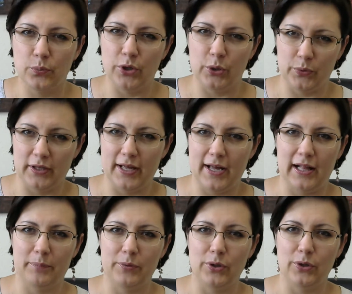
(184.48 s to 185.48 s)
what will
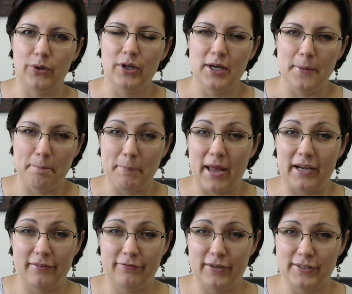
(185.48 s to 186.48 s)
help you
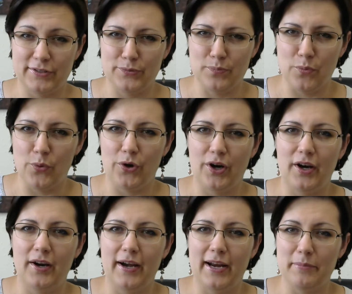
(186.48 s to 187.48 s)
manifest
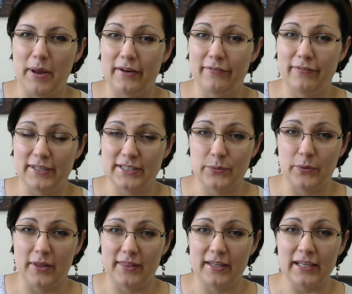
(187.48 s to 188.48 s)
more and manifest
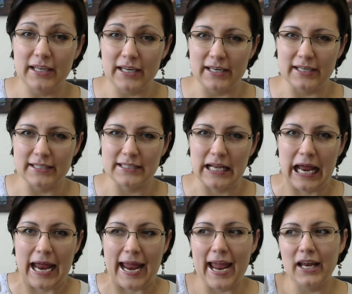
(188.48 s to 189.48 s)
with ease.
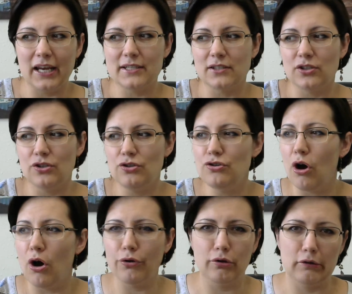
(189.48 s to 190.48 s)
And
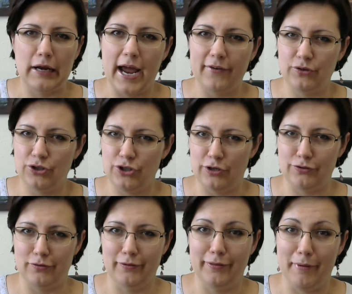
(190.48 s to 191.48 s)
no, you don't have to change
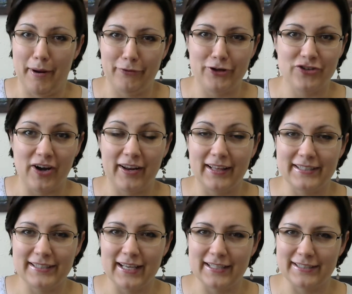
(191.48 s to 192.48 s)
all the memories, right?
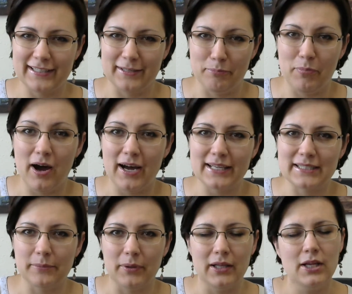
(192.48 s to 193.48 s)
That's
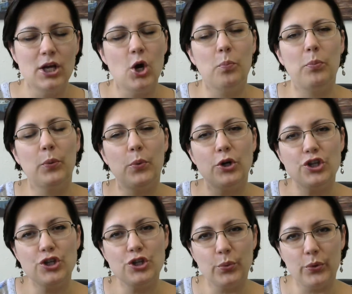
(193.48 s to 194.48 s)
impossible. But
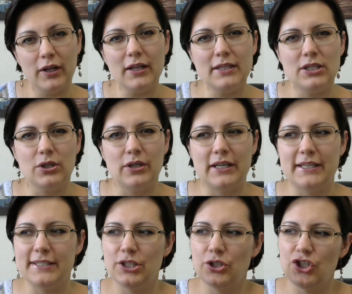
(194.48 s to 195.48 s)
what you will do
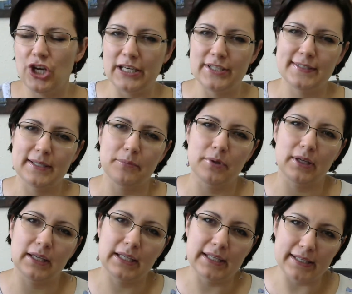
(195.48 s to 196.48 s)
is you change some
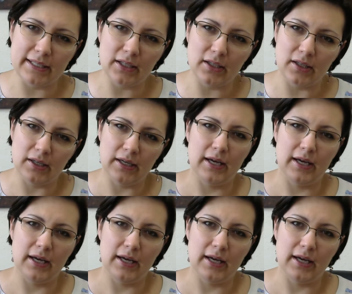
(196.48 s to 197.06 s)
key